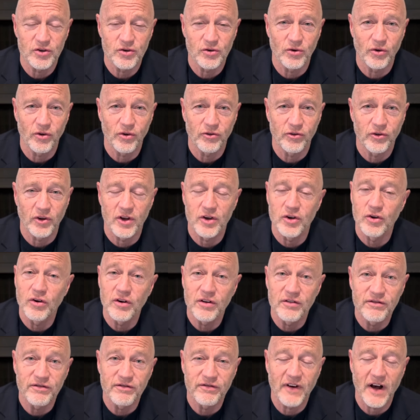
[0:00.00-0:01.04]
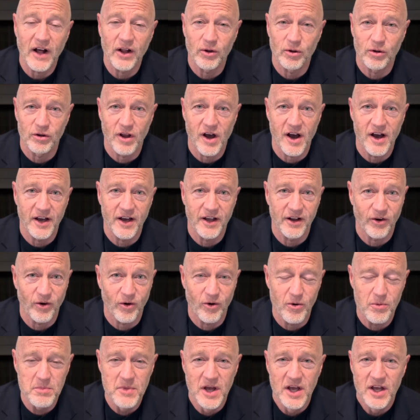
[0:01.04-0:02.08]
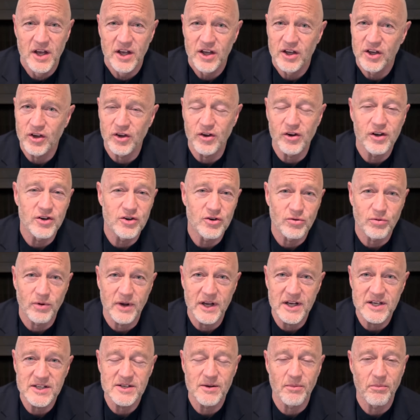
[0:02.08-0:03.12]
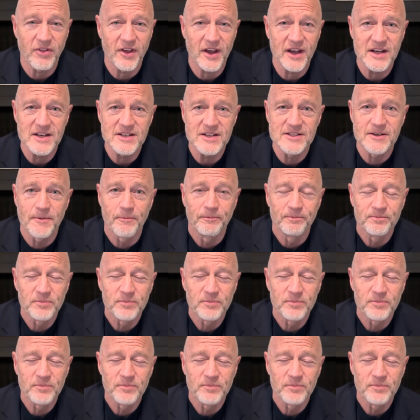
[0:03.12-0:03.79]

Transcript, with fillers: tool so that you can follow along at home. You can tweak some things.